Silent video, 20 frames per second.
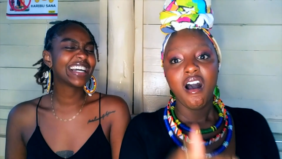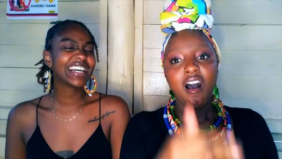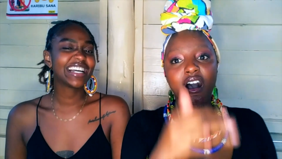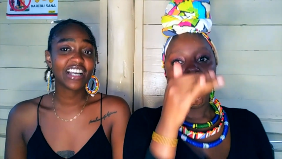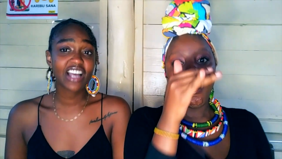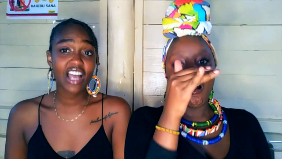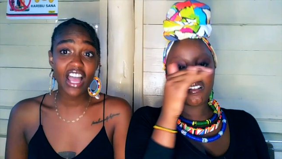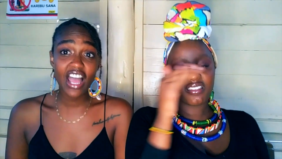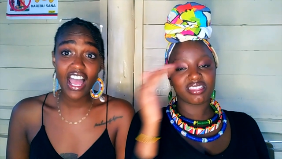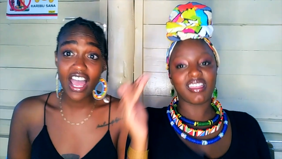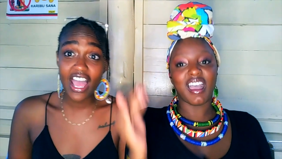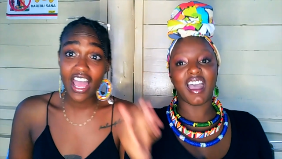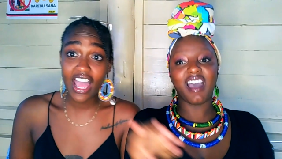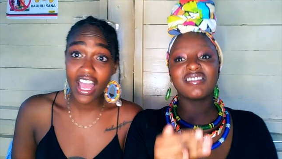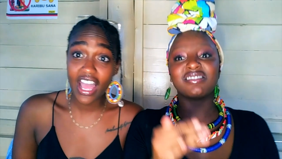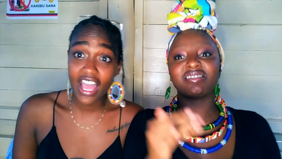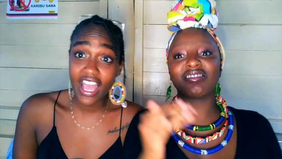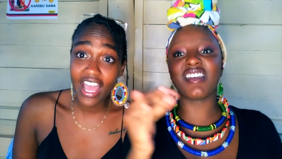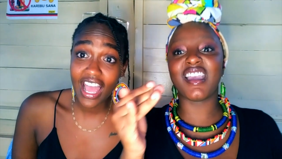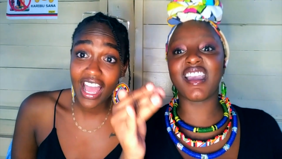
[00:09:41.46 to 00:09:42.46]
Speaker 1: yeah.
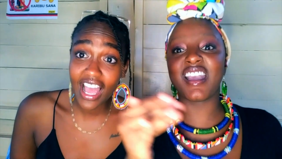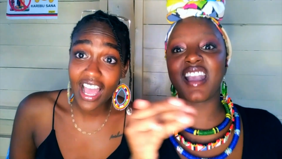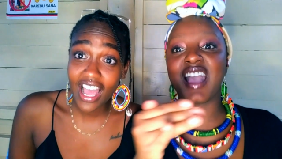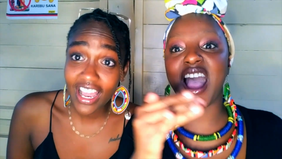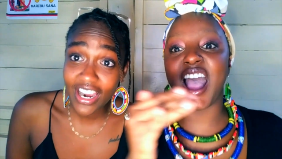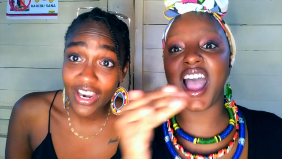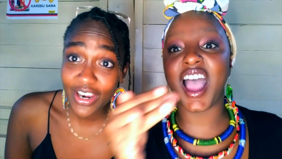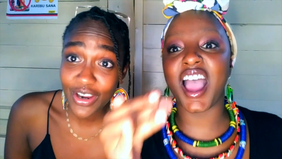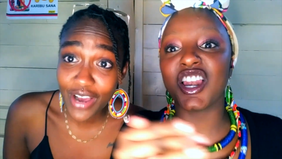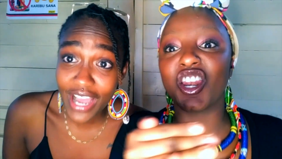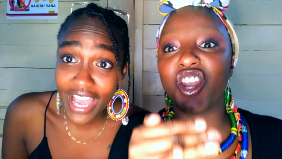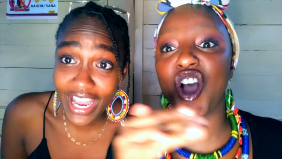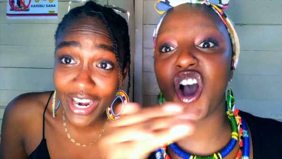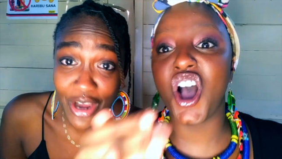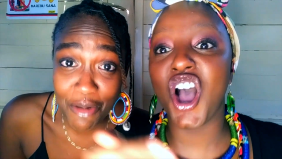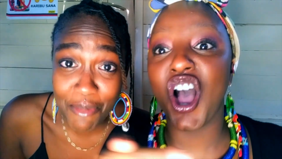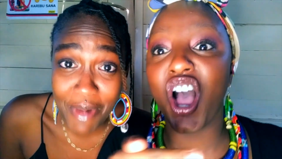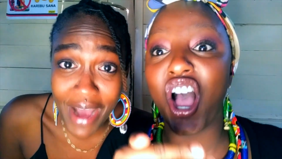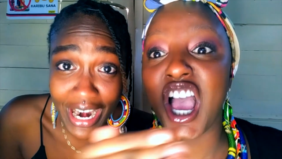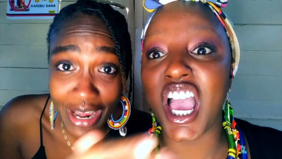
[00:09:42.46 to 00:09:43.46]
That
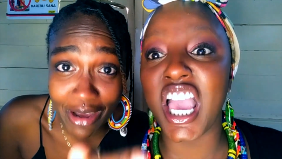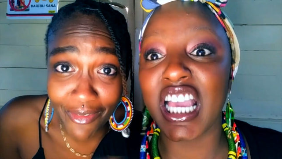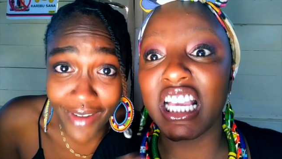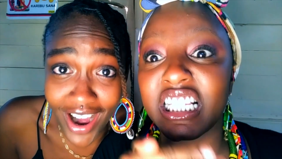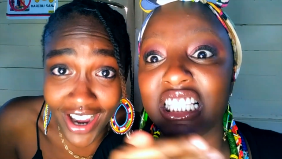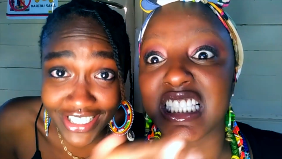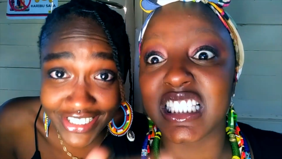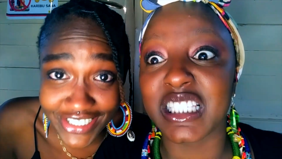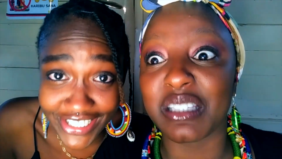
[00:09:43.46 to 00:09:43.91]
thing annoys